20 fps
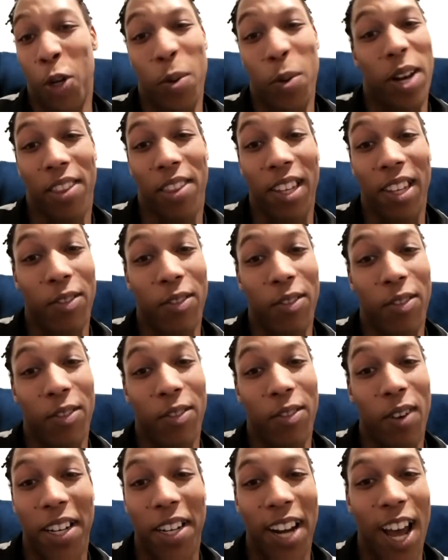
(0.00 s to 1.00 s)
anything
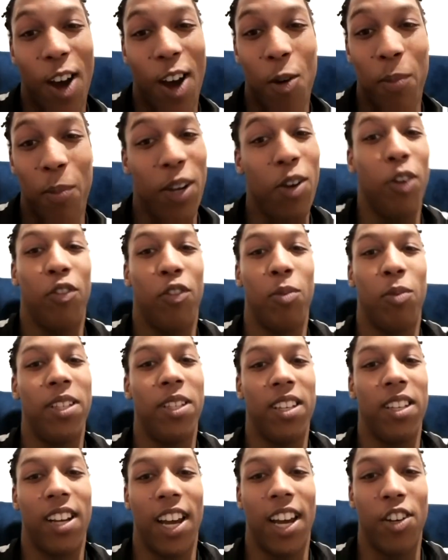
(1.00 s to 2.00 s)
right now. It'd be good for
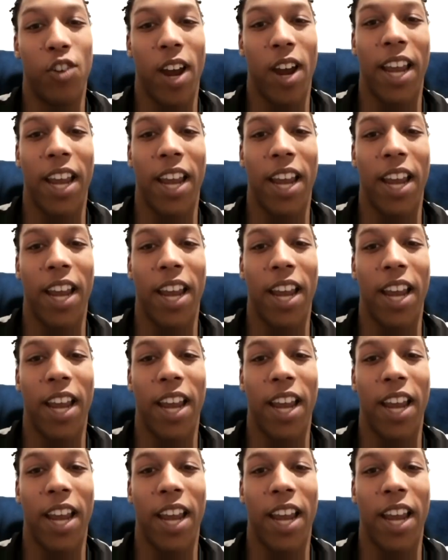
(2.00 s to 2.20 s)
me to like try